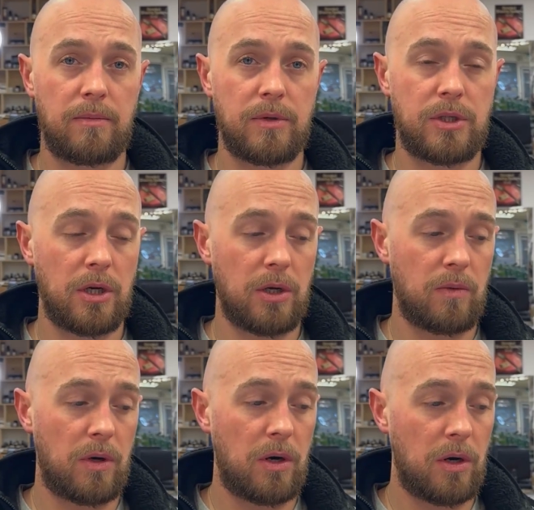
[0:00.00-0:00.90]

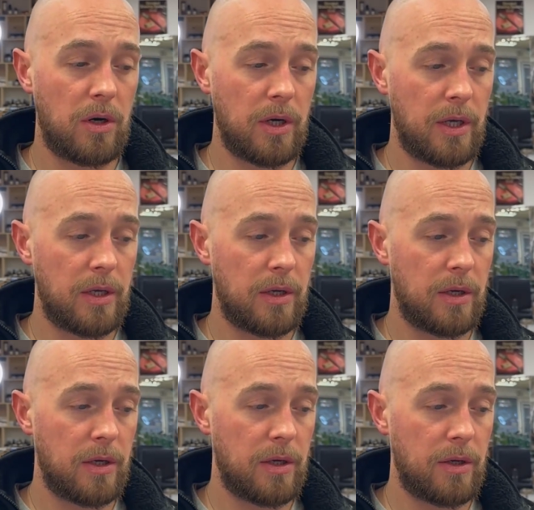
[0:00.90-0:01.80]
So I
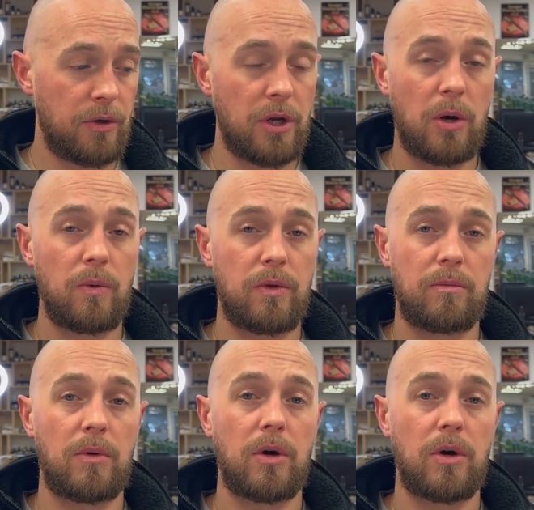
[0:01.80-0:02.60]
know that my